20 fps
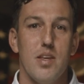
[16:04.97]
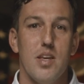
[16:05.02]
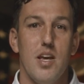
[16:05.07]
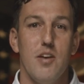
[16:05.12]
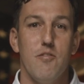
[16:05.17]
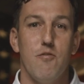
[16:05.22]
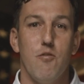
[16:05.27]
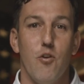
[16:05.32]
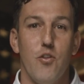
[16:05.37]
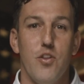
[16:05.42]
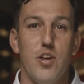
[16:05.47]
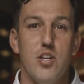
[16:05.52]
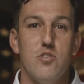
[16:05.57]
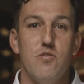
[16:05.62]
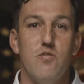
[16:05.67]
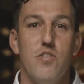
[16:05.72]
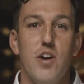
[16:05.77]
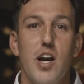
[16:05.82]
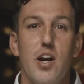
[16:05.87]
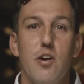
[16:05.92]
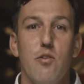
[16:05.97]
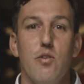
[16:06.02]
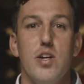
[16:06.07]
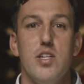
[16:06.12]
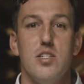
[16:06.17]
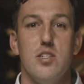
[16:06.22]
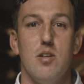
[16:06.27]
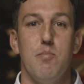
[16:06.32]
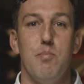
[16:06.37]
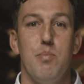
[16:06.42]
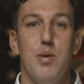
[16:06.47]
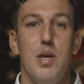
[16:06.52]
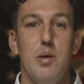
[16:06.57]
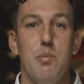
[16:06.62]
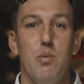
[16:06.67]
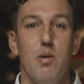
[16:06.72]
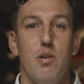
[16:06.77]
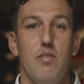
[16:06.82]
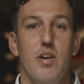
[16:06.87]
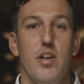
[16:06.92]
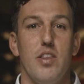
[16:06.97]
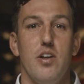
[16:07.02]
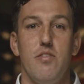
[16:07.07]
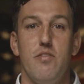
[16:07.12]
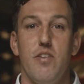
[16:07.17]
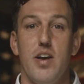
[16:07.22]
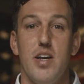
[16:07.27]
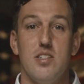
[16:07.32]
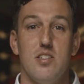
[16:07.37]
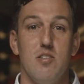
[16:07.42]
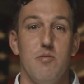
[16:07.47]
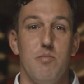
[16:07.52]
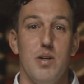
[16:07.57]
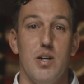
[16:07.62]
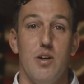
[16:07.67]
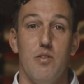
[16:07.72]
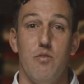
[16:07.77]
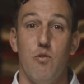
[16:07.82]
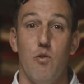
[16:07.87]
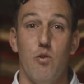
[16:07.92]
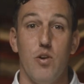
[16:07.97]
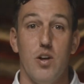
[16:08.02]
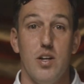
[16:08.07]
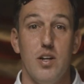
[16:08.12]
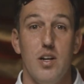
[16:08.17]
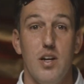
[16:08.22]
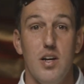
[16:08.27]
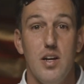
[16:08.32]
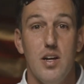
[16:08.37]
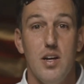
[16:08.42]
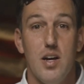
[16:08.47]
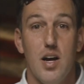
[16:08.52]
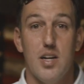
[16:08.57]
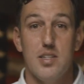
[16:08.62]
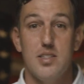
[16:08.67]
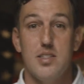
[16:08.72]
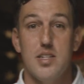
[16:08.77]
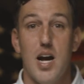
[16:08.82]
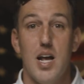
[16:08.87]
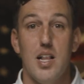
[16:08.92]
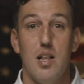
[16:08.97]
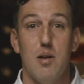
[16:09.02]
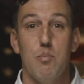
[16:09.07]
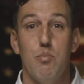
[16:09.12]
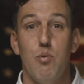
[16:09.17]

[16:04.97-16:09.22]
And for this very reason, people of other faiths have been afforded asylum,